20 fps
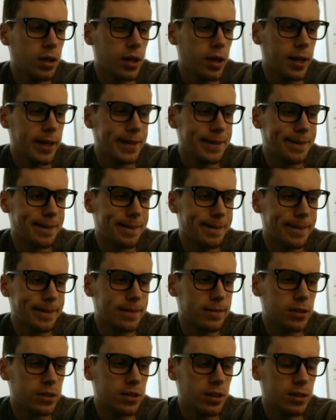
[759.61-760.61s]
And
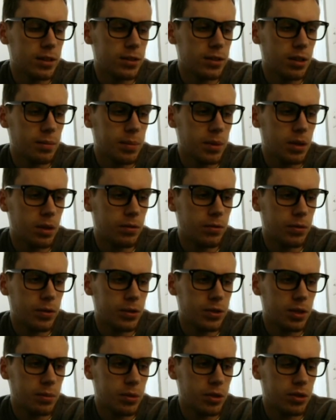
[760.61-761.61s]
to set this up here,
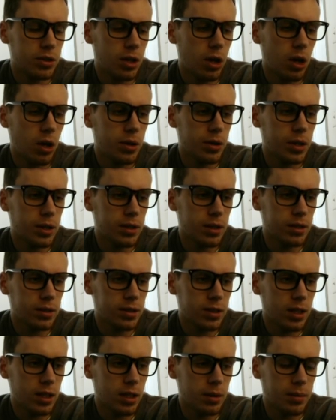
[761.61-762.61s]
first I'm just calling in the
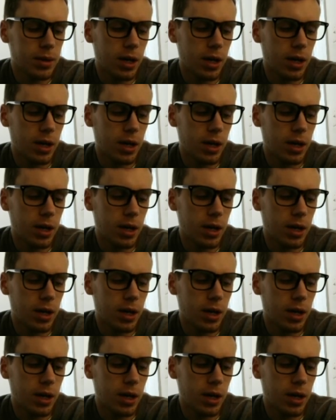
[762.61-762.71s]
team.